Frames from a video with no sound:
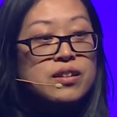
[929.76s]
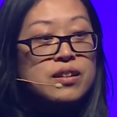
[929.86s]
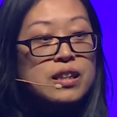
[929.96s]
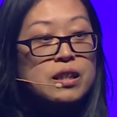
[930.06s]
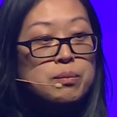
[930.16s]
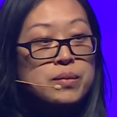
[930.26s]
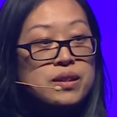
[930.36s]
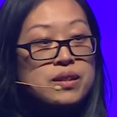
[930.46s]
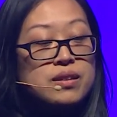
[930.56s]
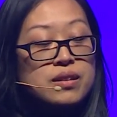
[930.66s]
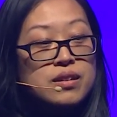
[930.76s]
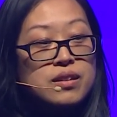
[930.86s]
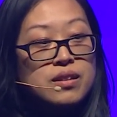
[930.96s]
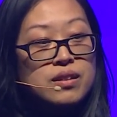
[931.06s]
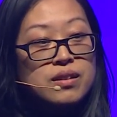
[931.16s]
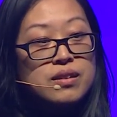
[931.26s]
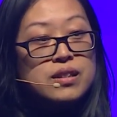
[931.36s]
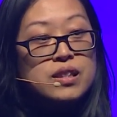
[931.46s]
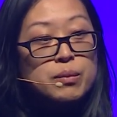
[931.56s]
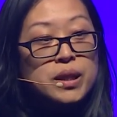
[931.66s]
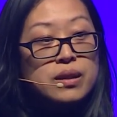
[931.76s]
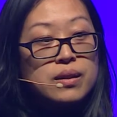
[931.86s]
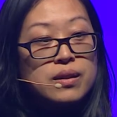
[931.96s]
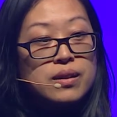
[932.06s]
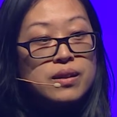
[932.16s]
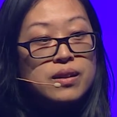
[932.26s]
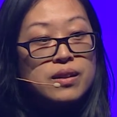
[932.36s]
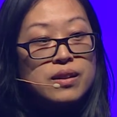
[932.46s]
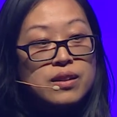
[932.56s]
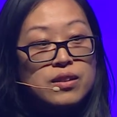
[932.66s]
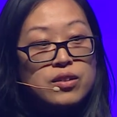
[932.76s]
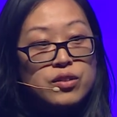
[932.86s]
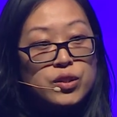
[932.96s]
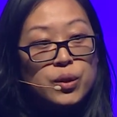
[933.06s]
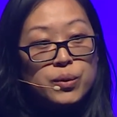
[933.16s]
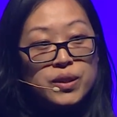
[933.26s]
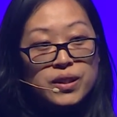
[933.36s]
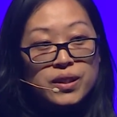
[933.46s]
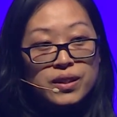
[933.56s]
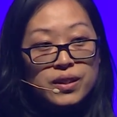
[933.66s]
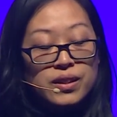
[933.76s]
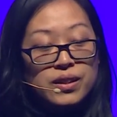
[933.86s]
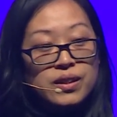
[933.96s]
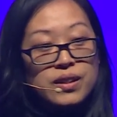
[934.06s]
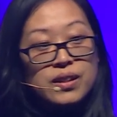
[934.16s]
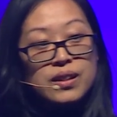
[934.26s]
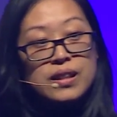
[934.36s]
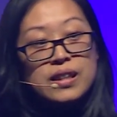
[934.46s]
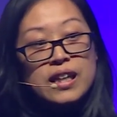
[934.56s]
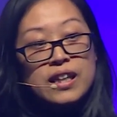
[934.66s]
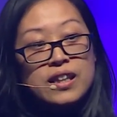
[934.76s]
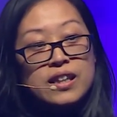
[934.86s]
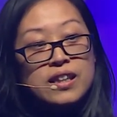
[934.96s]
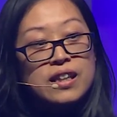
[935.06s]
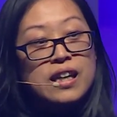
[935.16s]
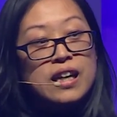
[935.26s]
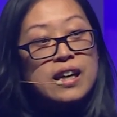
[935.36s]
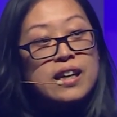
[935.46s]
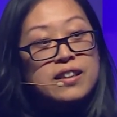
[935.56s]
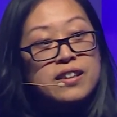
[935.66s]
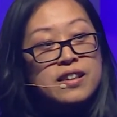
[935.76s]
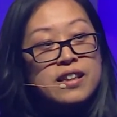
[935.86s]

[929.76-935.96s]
hips, stomach, shoulder, neck, head.